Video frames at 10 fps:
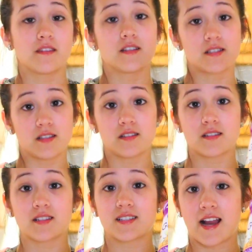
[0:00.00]
And this is
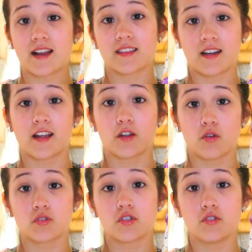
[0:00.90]
the snack that I
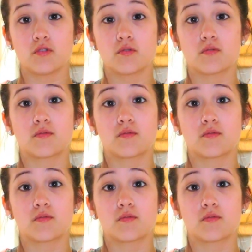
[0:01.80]
go to